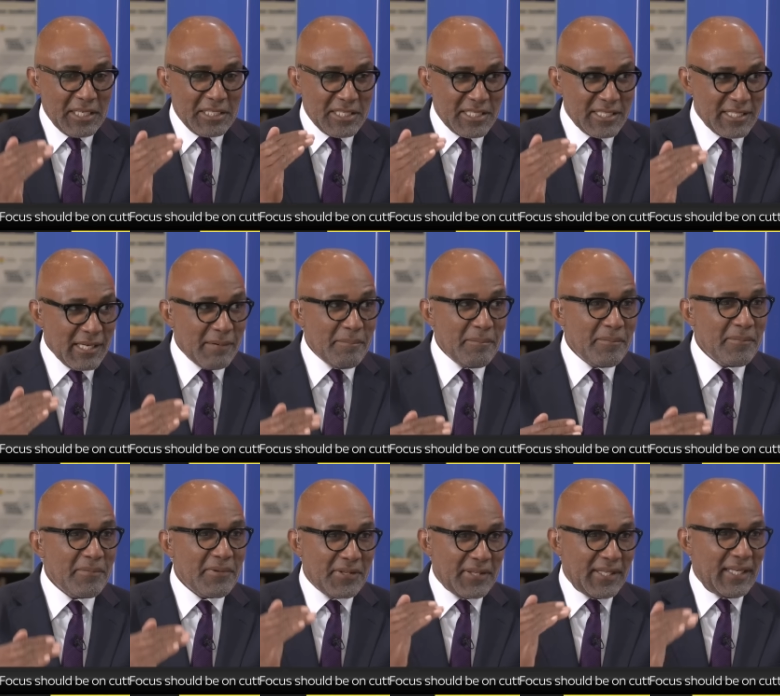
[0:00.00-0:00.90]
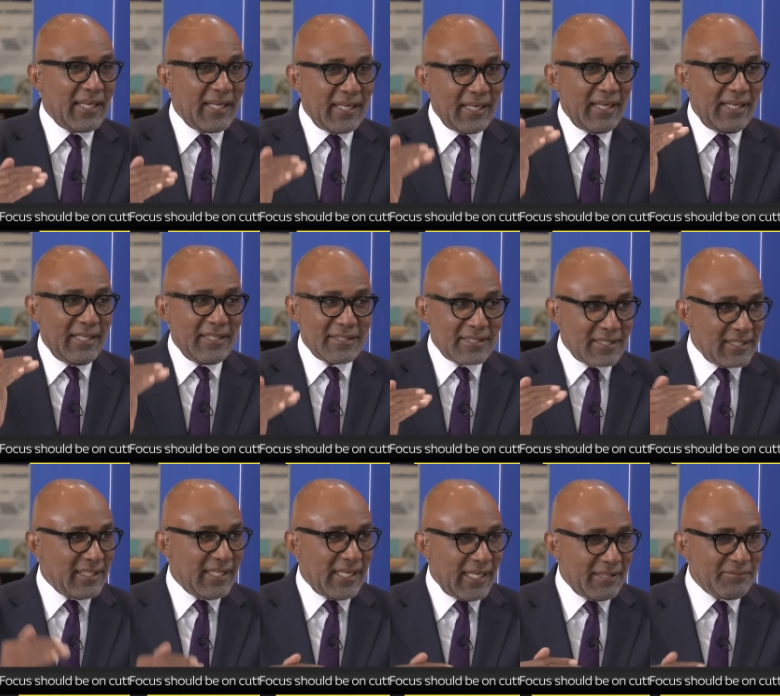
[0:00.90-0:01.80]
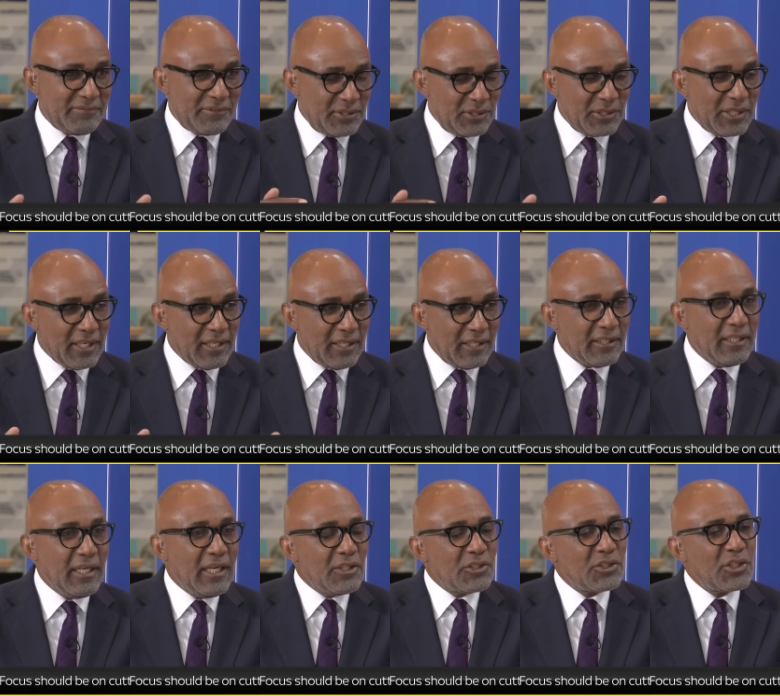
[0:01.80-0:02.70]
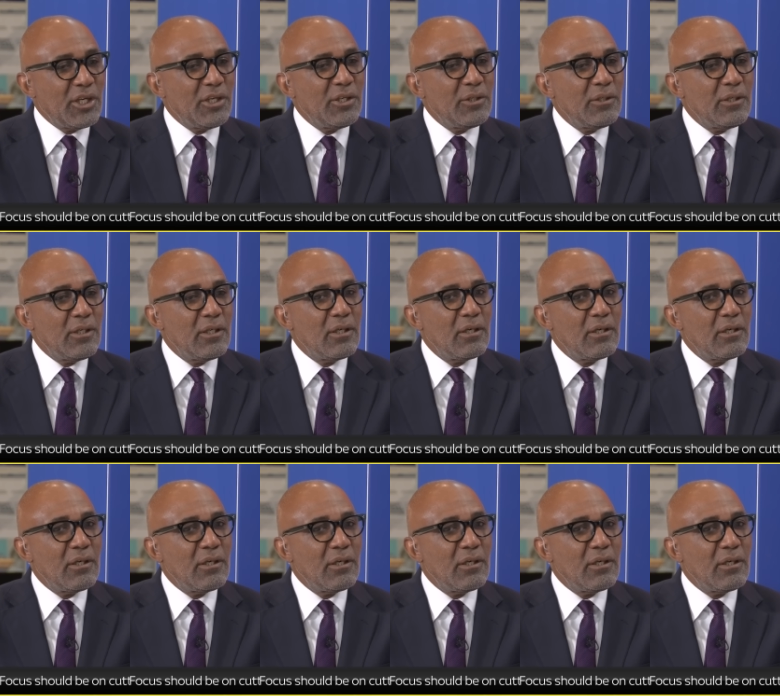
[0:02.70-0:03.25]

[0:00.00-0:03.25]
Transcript: something is going to have to go. So,